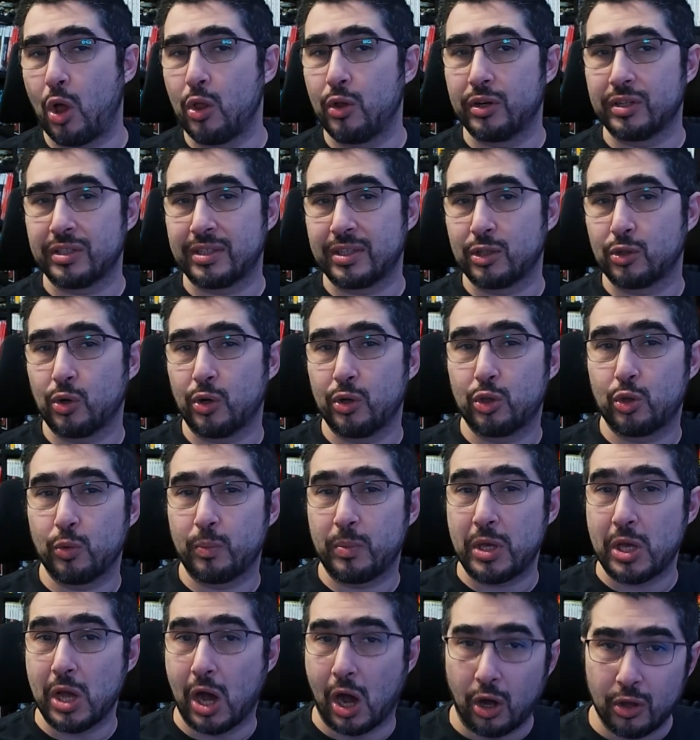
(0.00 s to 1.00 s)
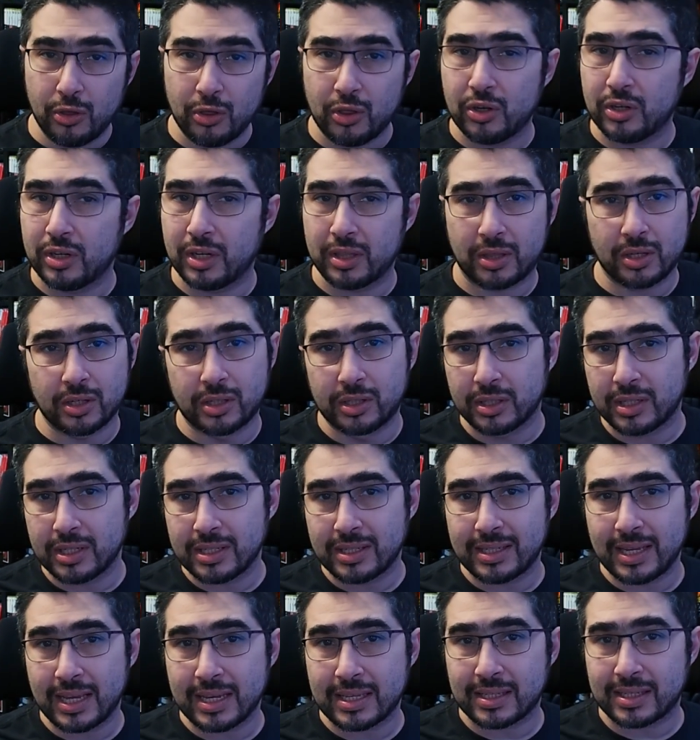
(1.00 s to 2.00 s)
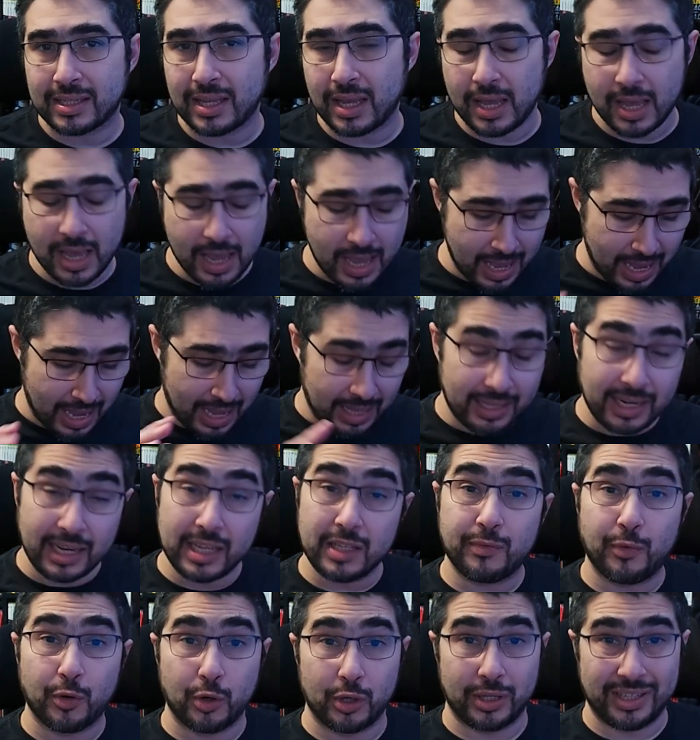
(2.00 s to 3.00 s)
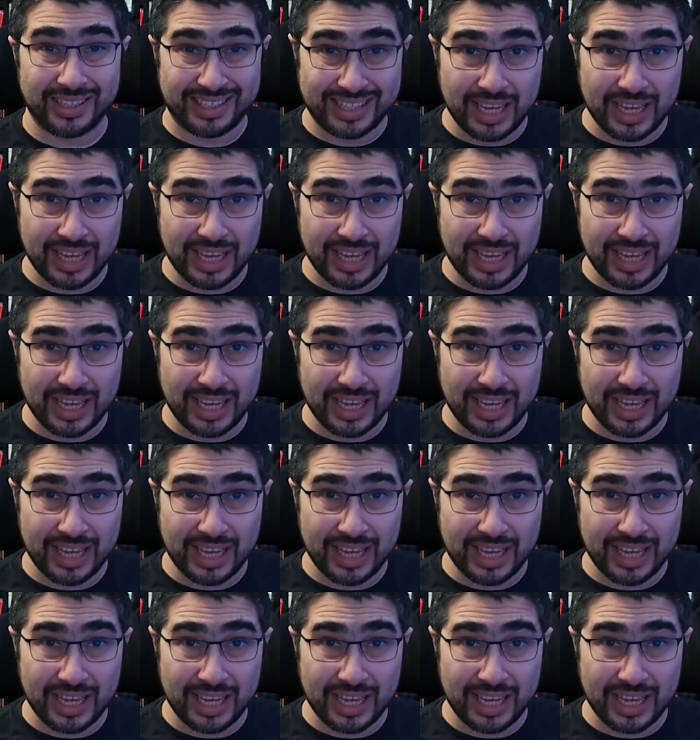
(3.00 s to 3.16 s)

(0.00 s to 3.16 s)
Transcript: others is going to be under a 3060, at least for the